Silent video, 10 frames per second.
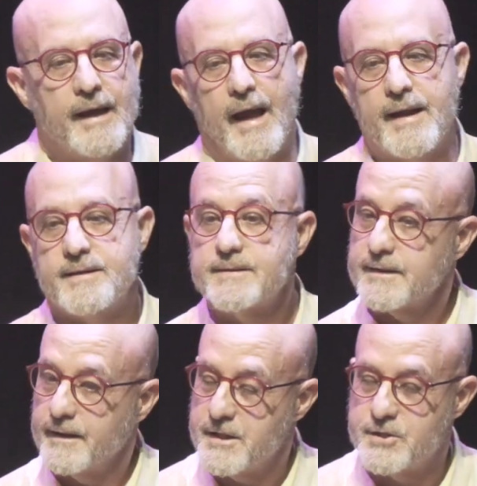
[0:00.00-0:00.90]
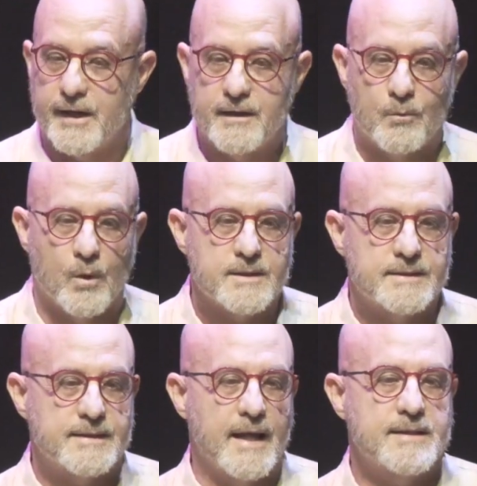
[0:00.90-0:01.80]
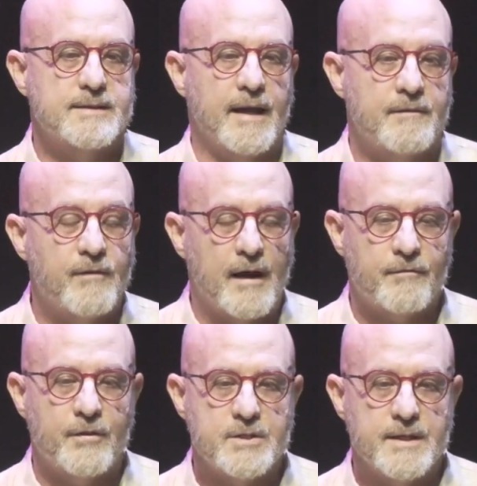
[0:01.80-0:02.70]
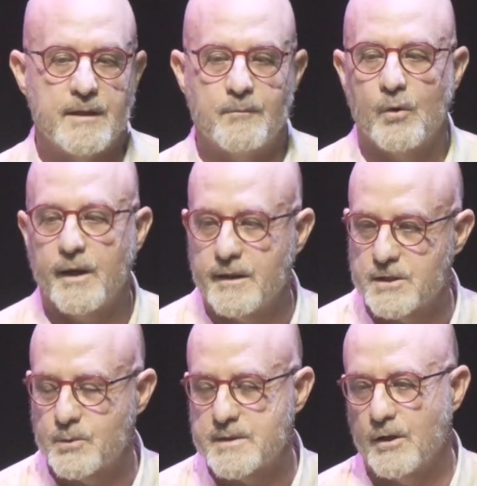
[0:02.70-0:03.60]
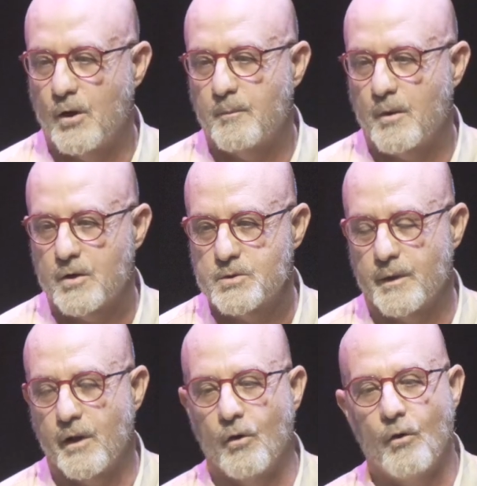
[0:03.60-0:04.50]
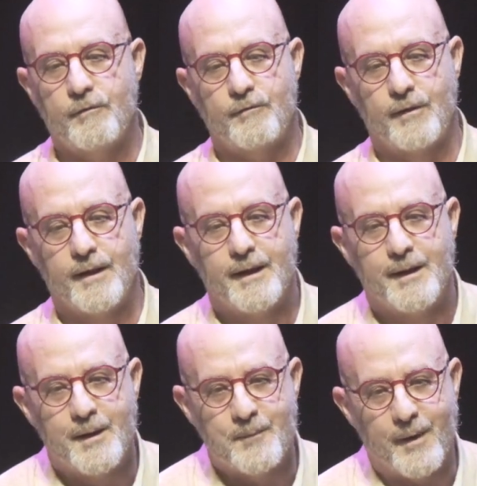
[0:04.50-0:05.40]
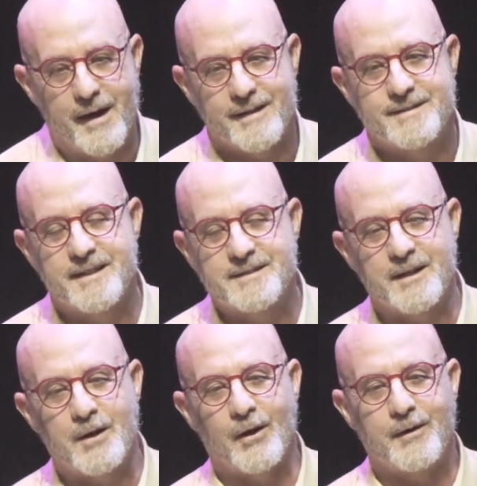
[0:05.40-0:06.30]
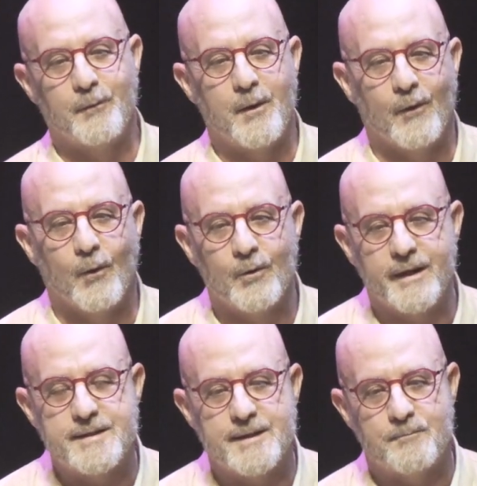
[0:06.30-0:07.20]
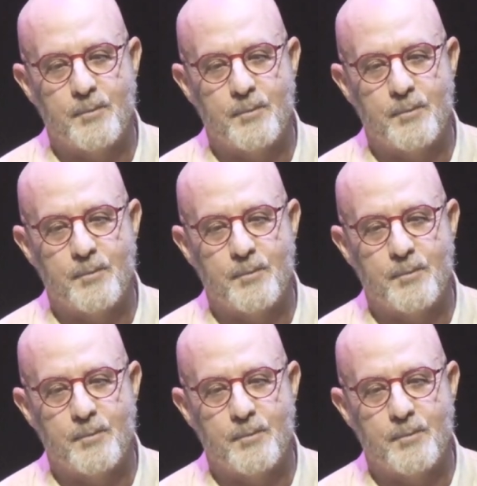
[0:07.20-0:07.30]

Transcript: And the agenda was that at 5:30 in the morning, the Swiss alarm clocks would go off. By 6 o'clock, we were all eating